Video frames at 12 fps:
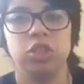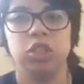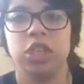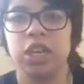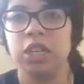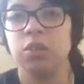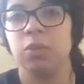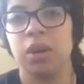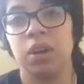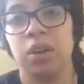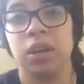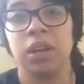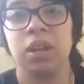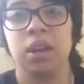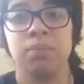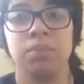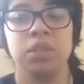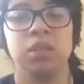January
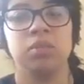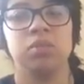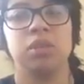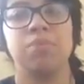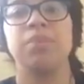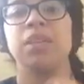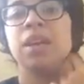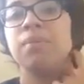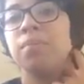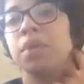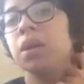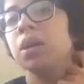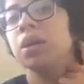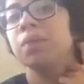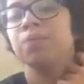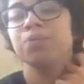up till September.